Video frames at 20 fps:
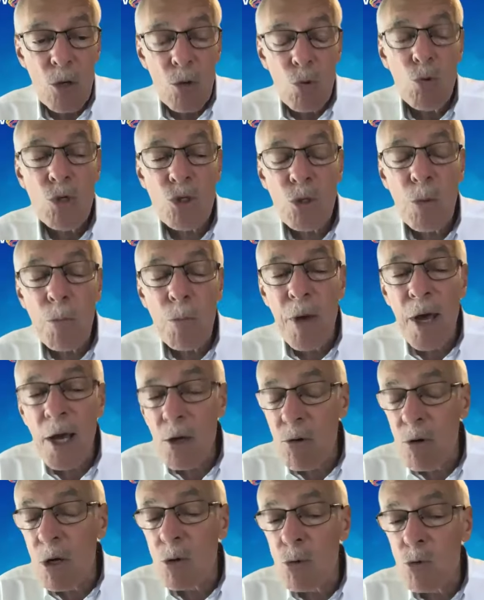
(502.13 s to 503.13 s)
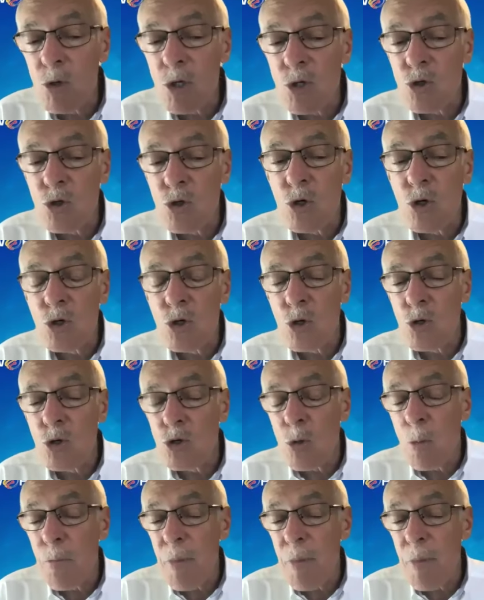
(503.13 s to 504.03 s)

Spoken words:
with some background research or some